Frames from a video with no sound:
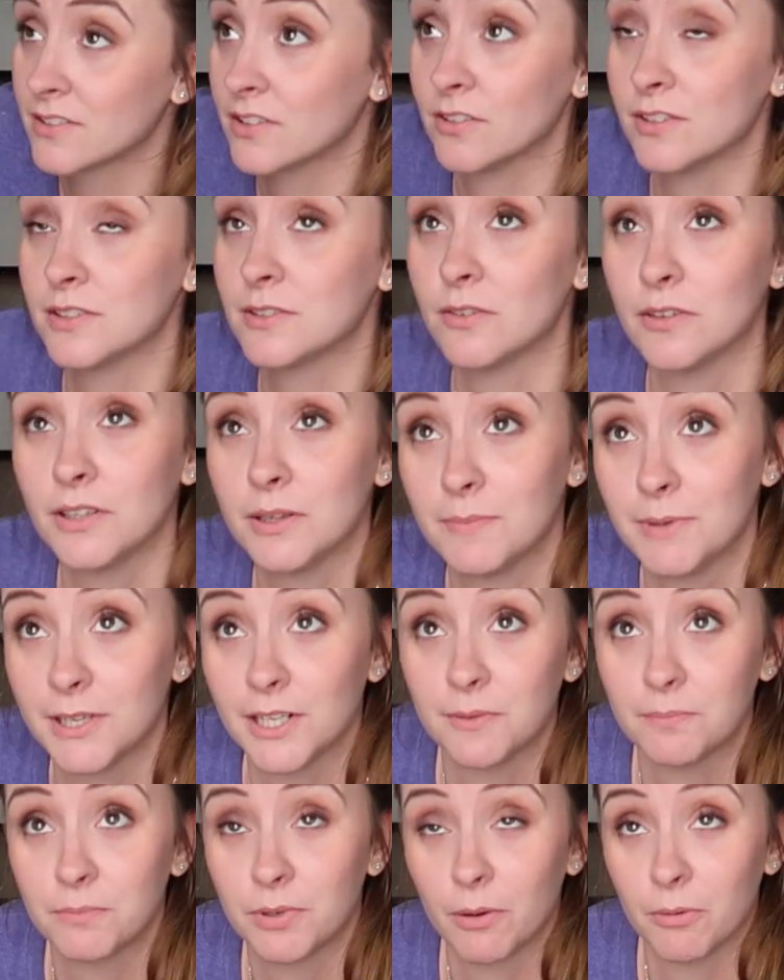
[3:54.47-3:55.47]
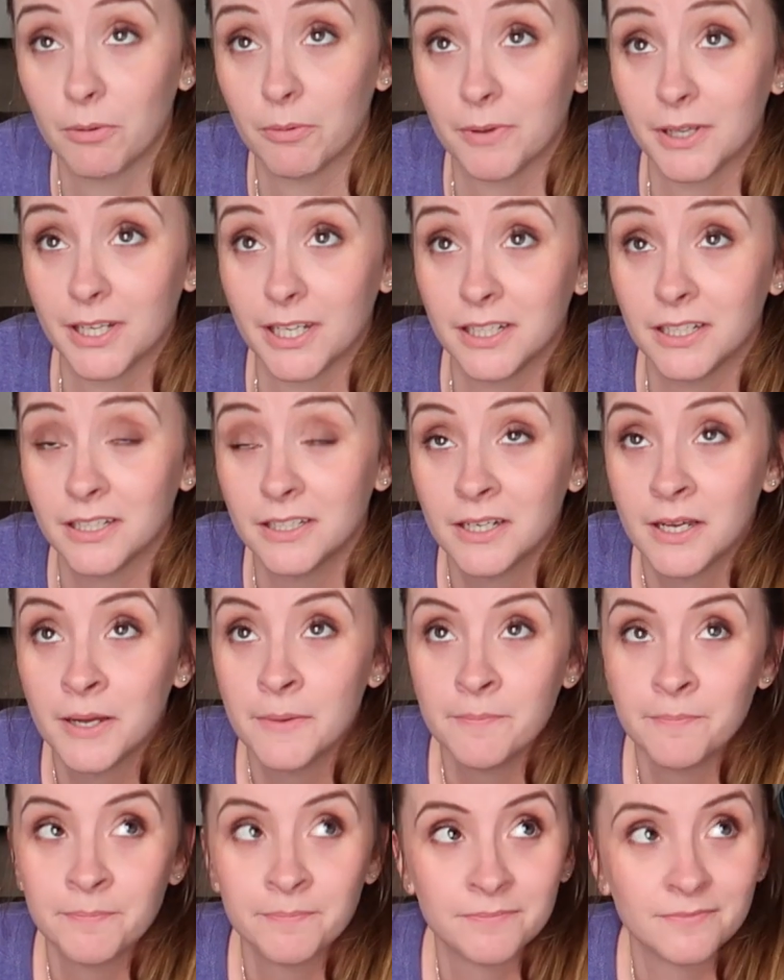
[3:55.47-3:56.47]
So it's only been probably,
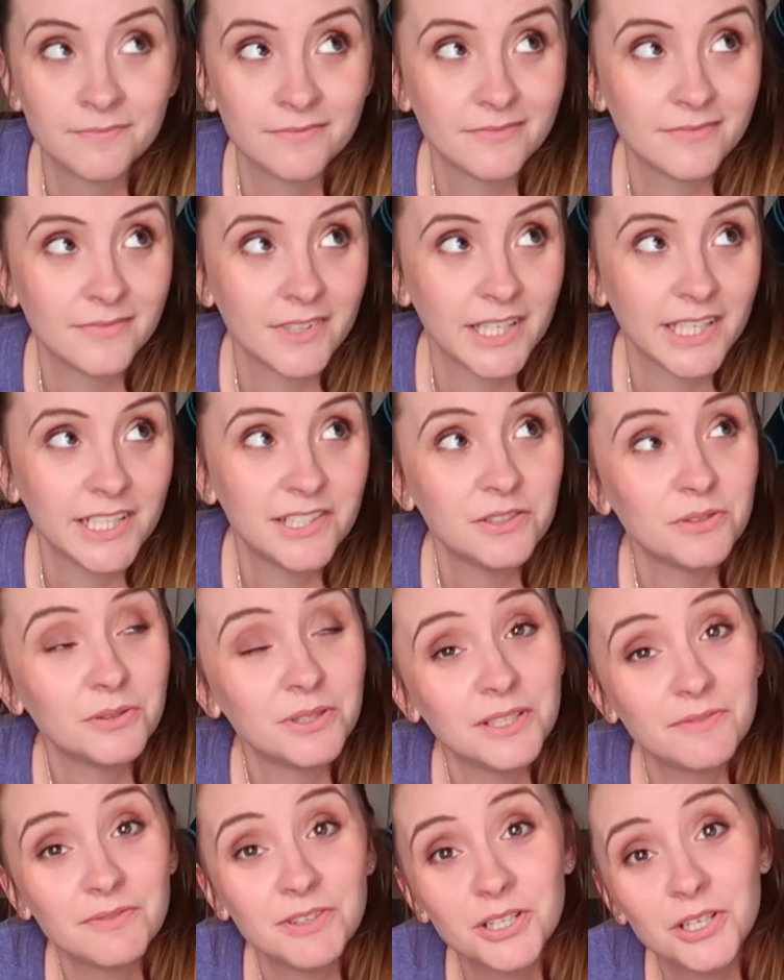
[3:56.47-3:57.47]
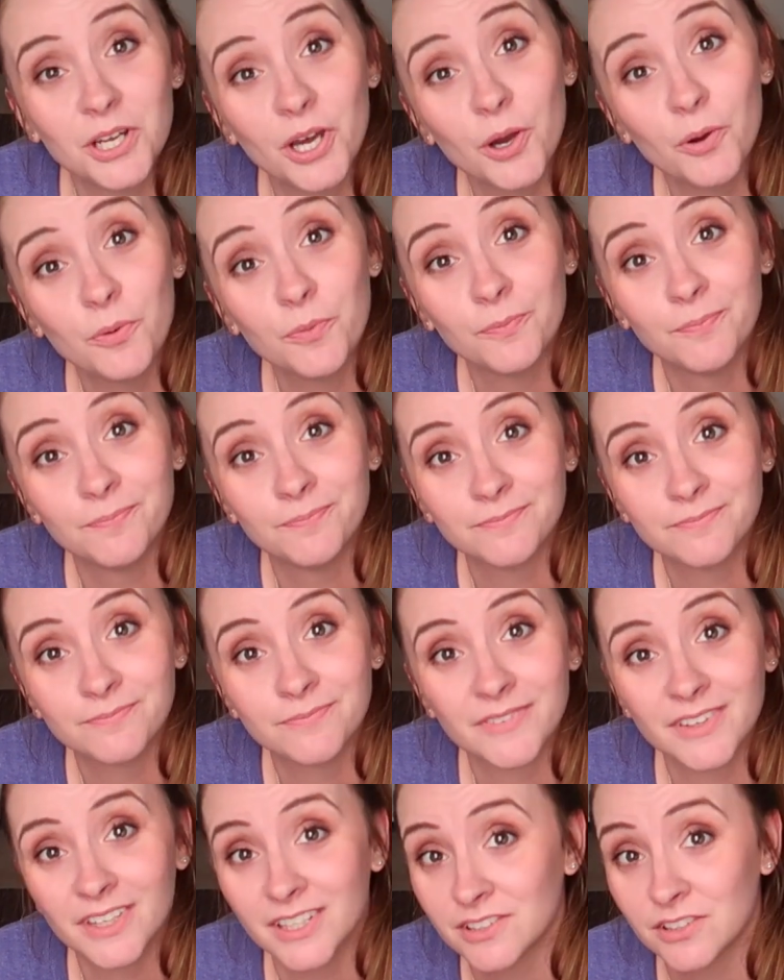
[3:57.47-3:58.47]
I don't even know.
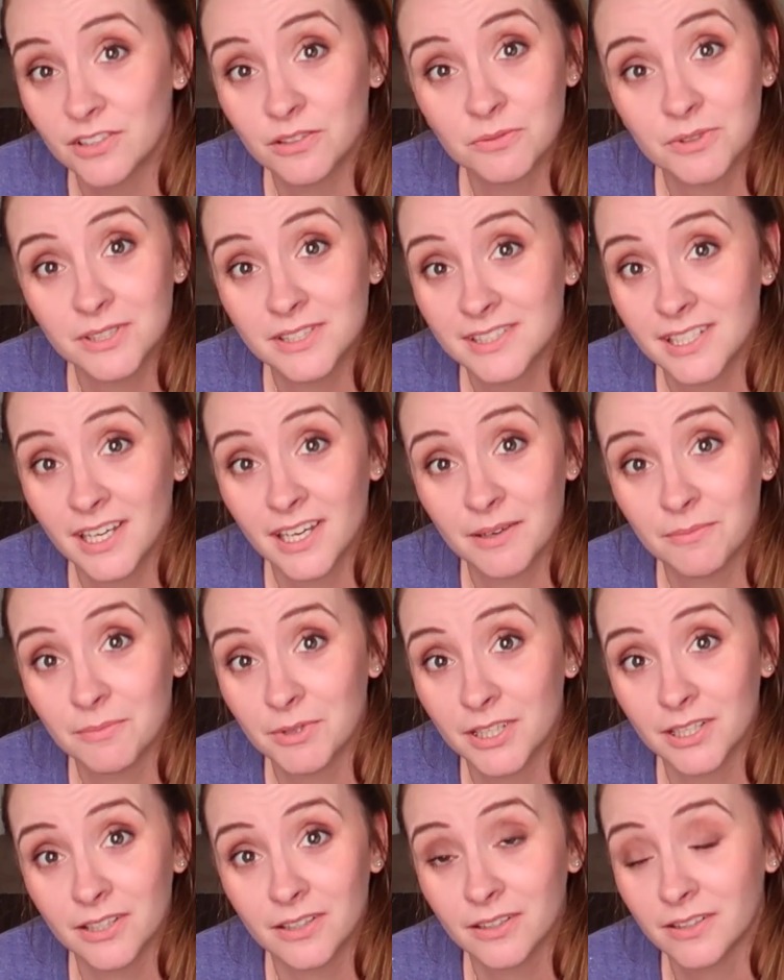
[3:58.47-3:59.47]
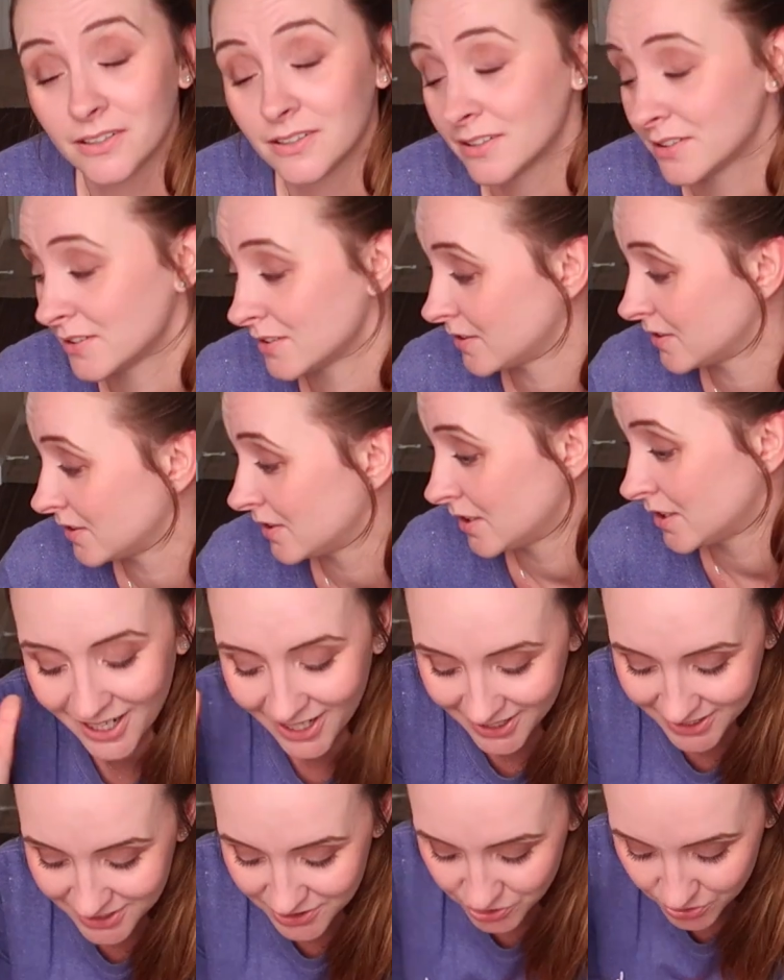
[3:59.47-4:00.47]
I don't know what time of the,
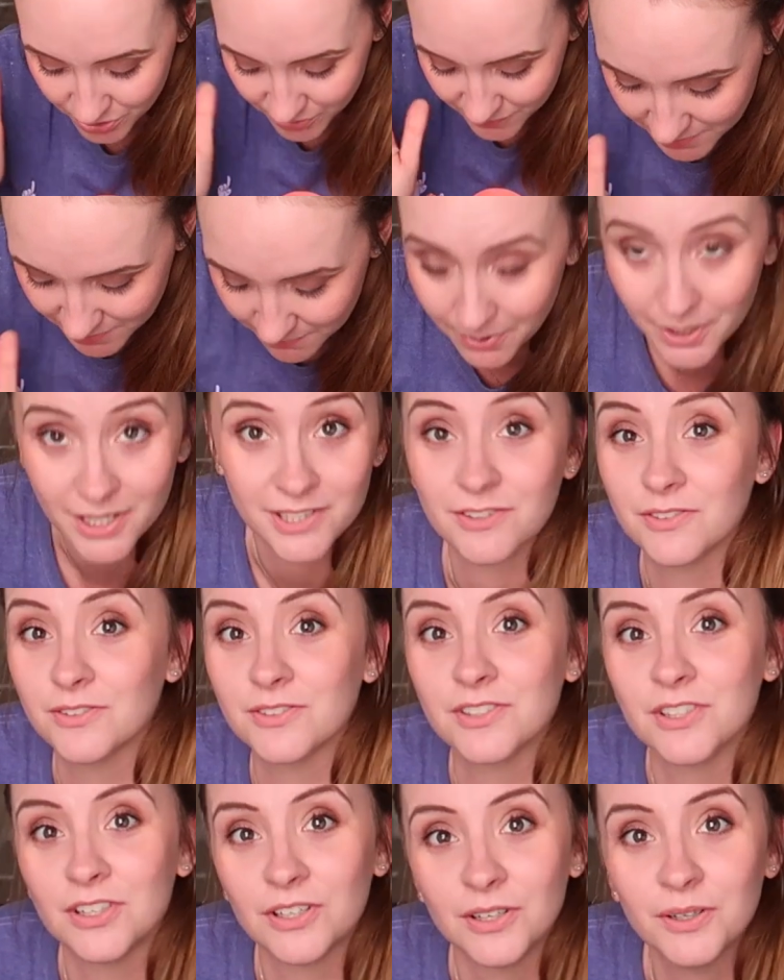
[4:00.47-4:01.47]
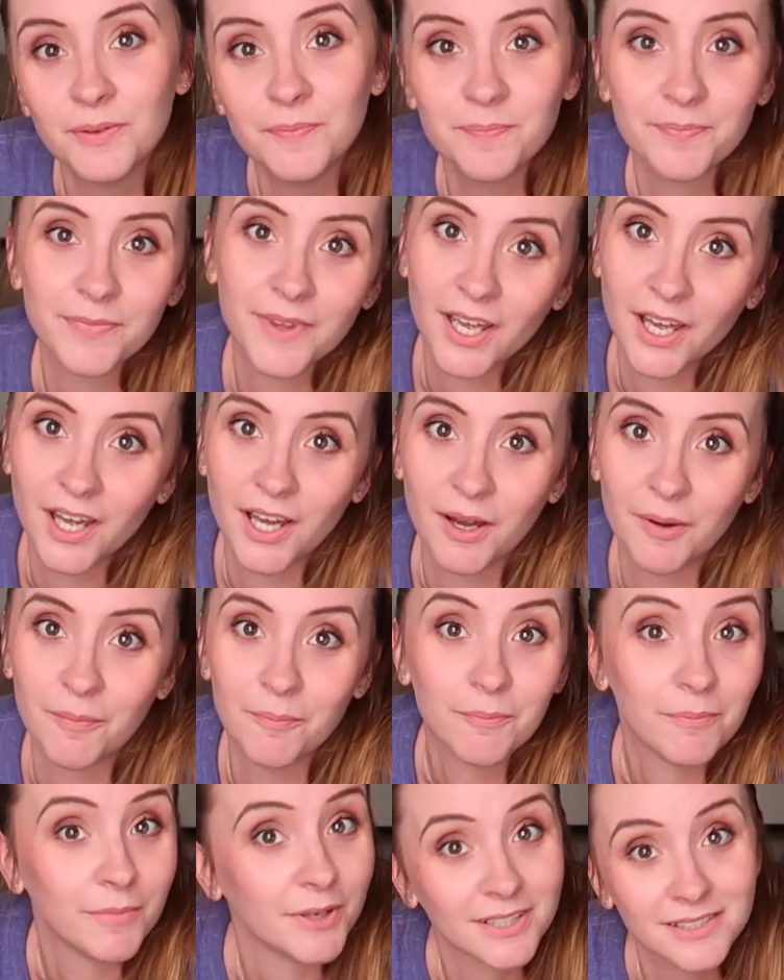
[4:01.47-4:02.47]
I do some puzzles to do
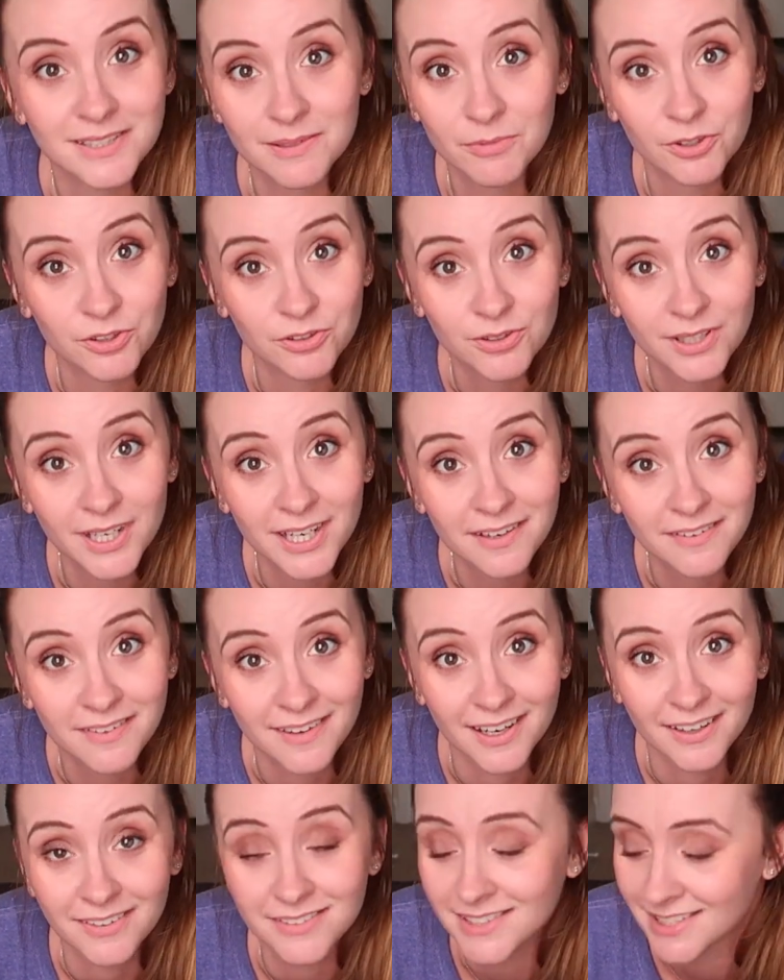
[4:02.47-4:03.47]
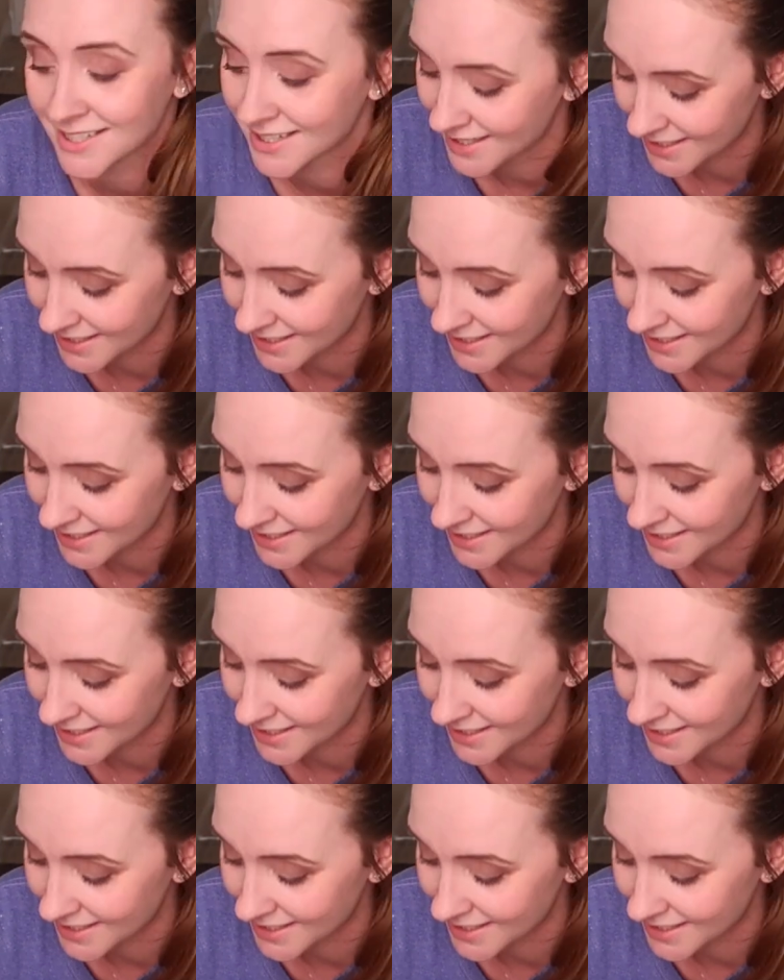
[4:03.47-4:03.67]
um, because I'm not doing anything else.